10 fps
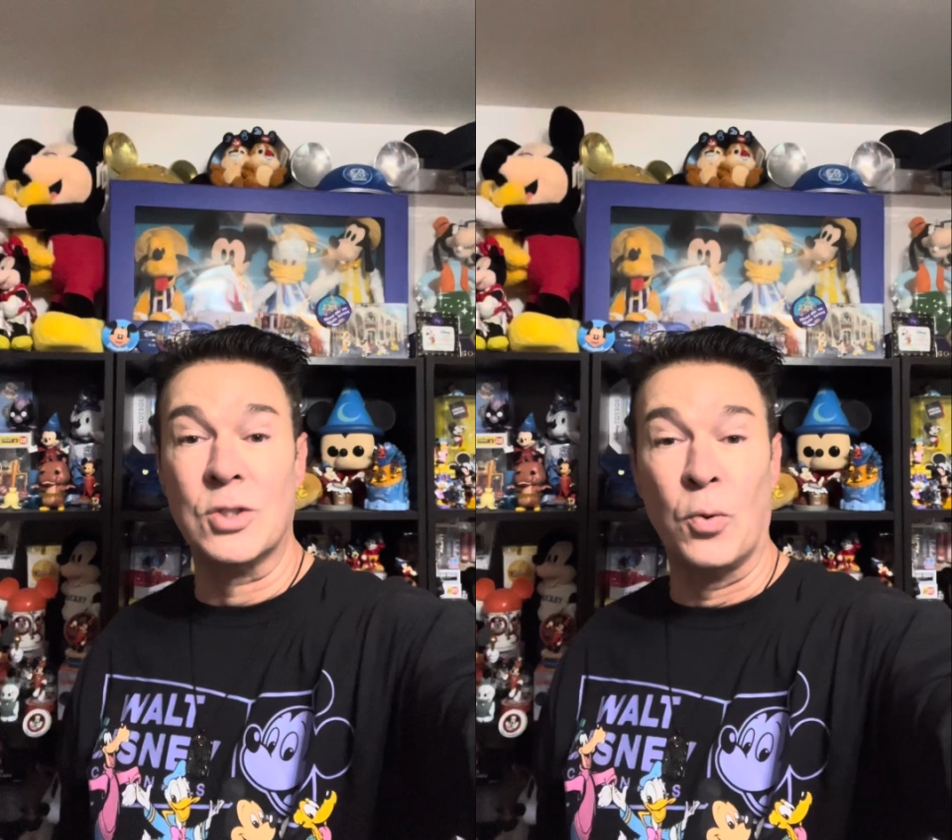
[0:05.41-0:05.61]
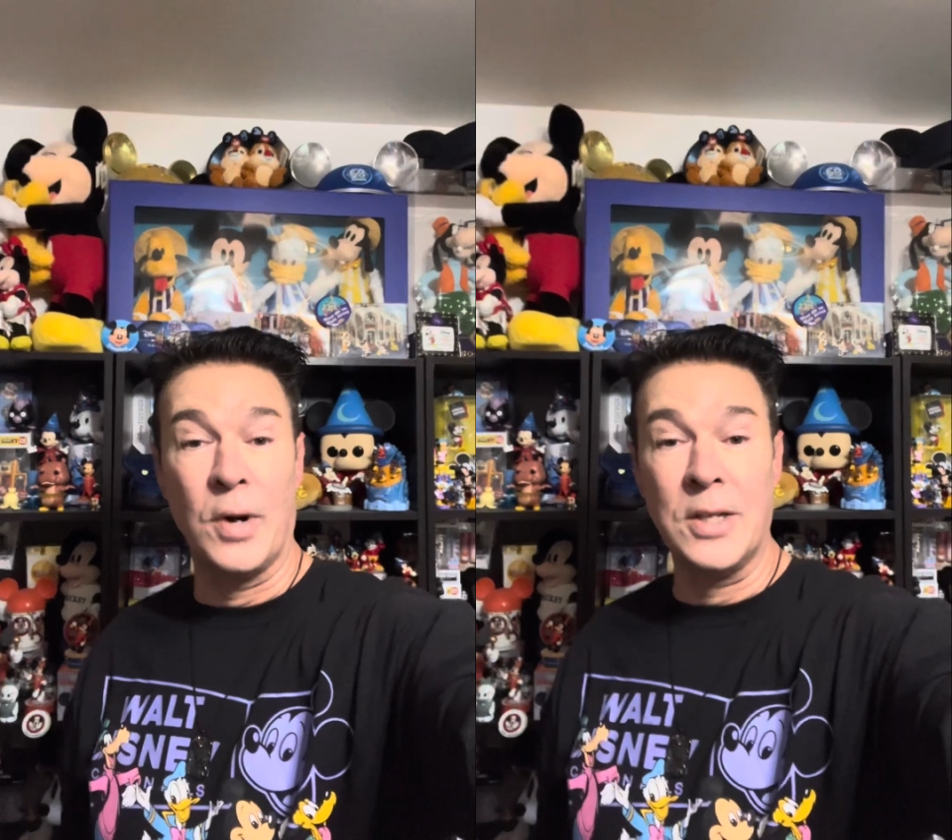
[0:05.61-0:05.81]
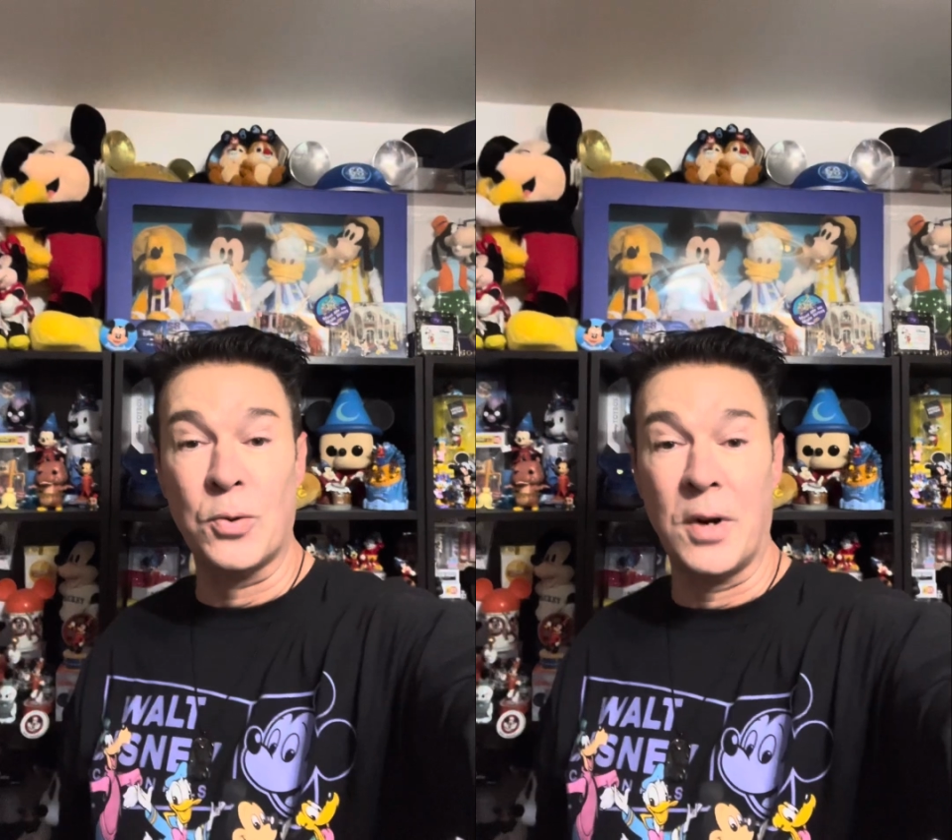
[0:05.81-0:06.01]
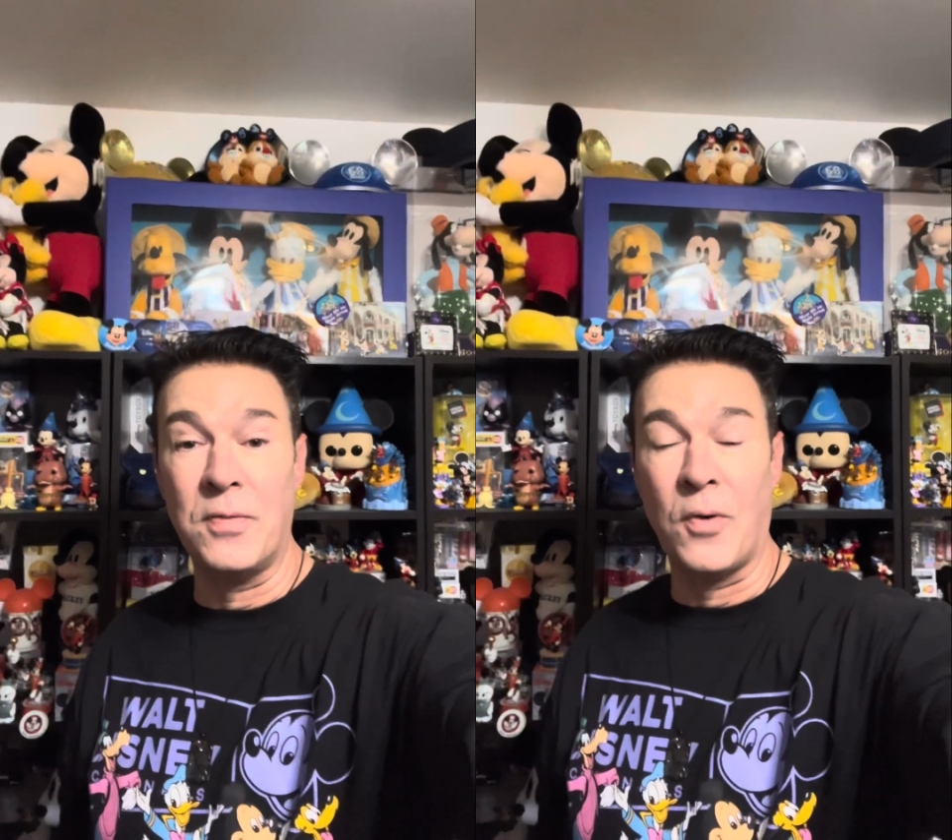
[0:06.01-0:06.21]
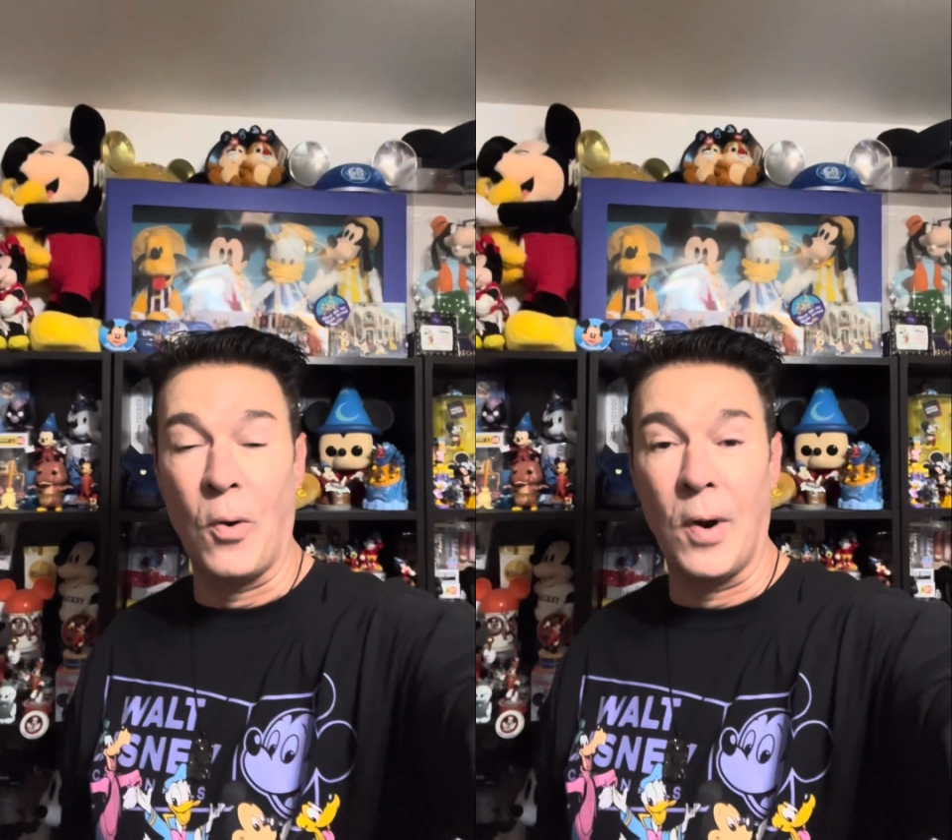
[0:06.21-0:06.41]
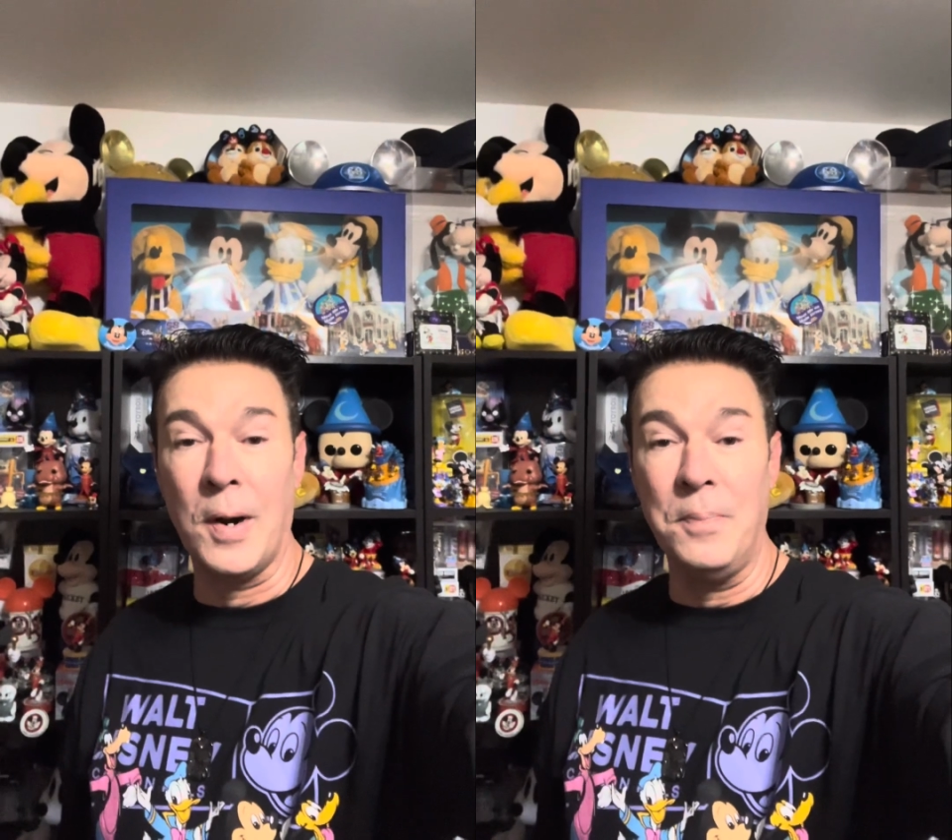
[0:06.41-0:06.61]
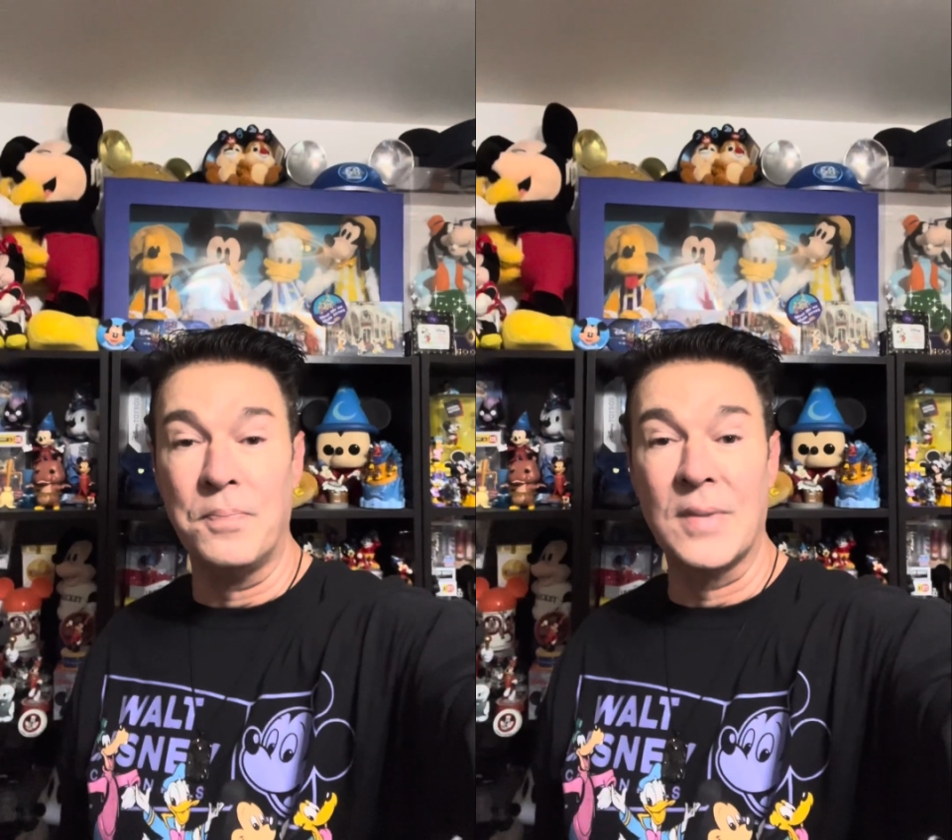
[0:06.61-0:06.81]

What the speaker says: 2024.